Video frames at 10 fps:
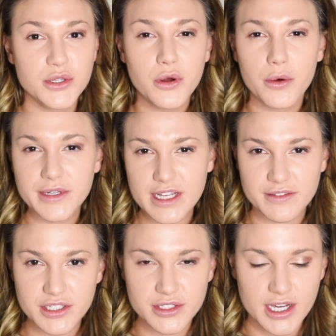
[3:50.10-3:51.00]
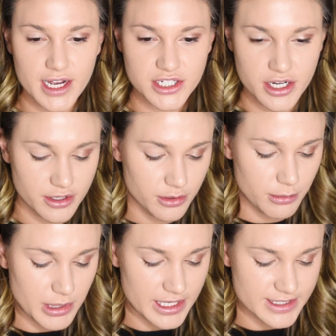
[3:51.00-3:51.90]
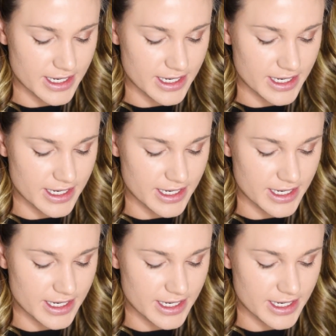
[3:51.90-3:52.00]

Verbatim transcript: don't always have to use an eyeshadow base.